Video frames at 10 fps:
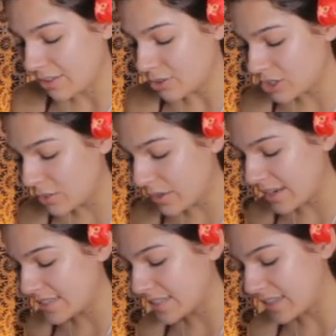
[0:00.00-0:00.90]
Usually when
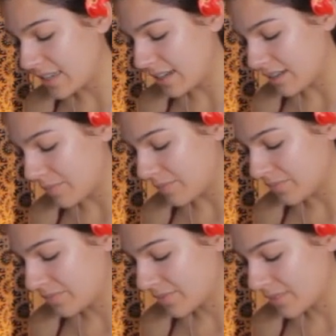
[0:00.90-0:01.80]
I see
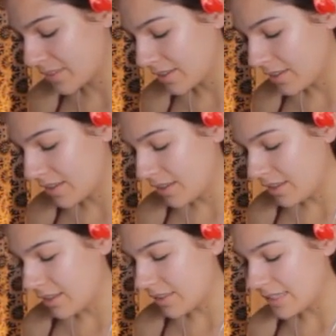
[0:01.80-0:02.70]

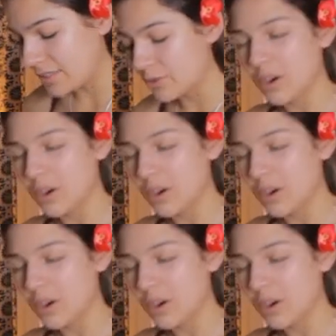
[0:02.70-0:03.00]
these two